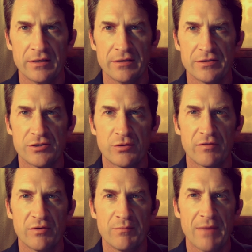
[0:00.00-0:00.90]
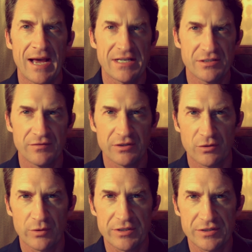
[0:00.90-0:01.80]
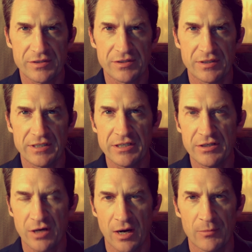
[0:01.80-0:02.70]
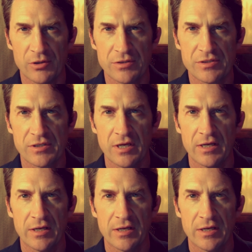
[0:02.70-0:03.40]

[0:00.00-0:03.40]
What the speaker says: It has driven massive increases in e-commerce